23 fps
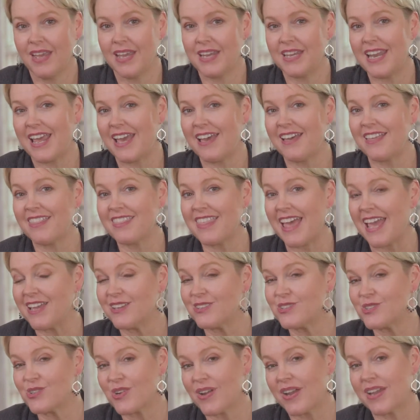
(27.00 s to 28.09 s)
Now, they are
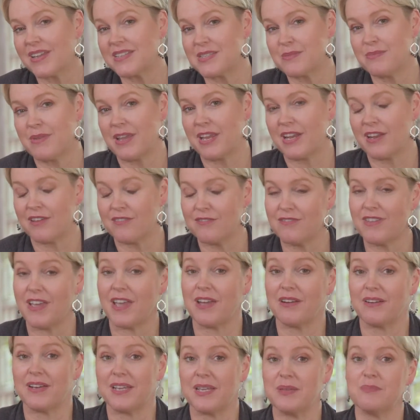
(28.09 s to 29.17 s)
trying to meet a
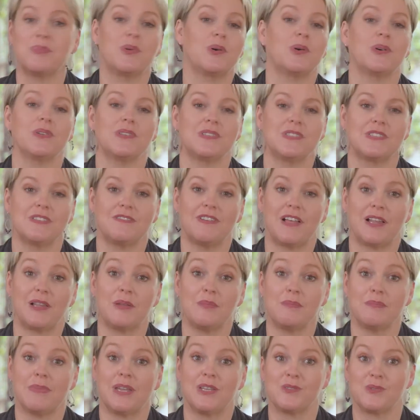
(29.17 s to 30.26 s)
very important
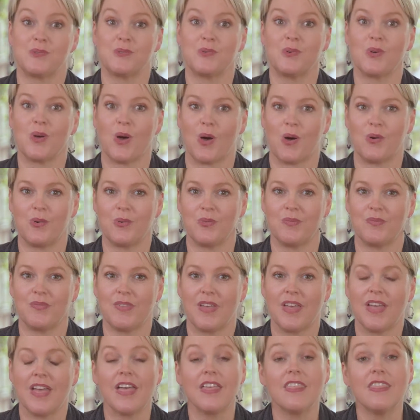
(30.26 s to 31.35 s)
developmental goal.
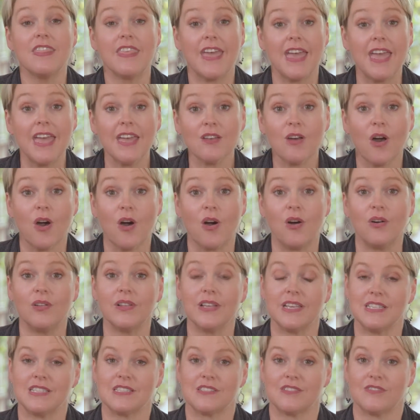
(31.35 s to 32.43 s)
Their goal
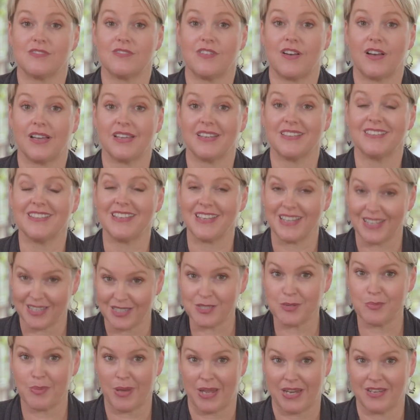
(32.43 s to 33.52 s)
is to find
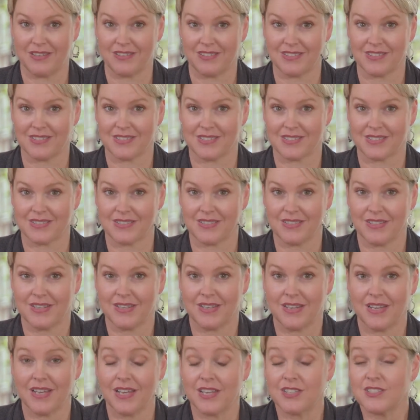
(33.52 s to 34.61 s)
independence
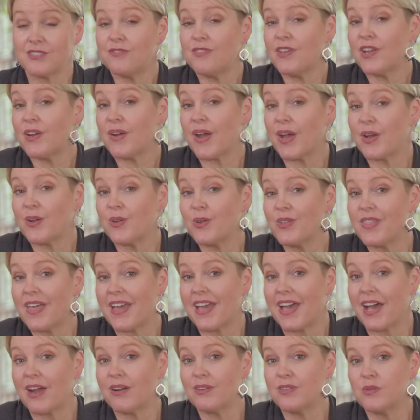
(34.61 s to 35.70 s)
to figure out who they
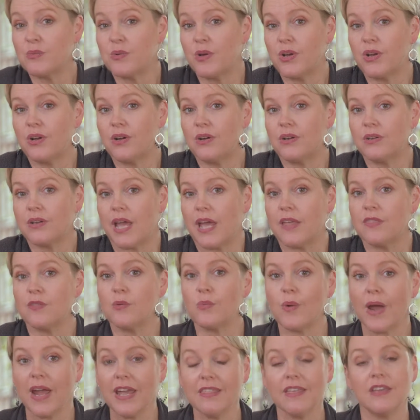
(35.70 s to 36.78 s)
are in the world. And the
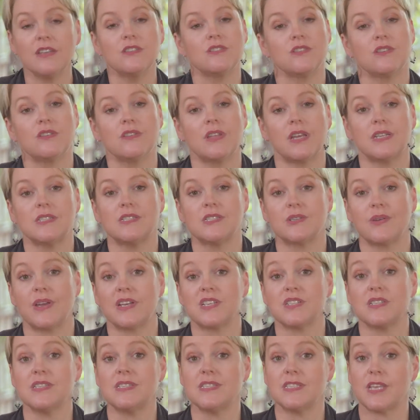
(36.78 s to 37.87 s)
way they do that is to
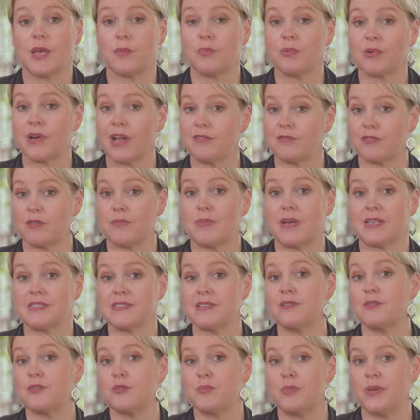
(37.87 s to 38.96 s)
actually separate from us a
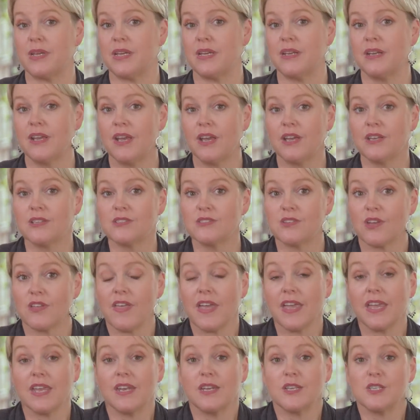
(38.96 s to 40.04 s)
little bit so
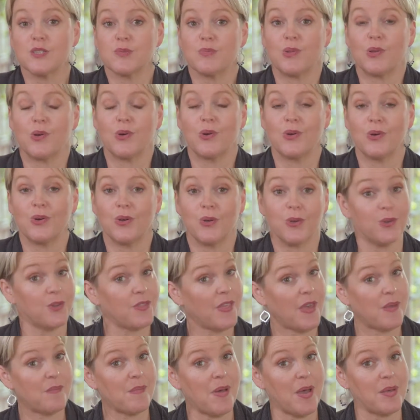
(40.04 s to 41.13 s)
they can explore who
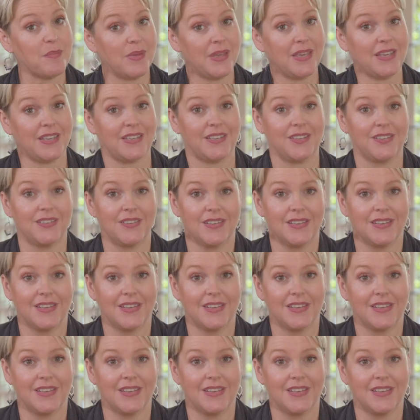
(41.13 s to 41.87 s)
they might be.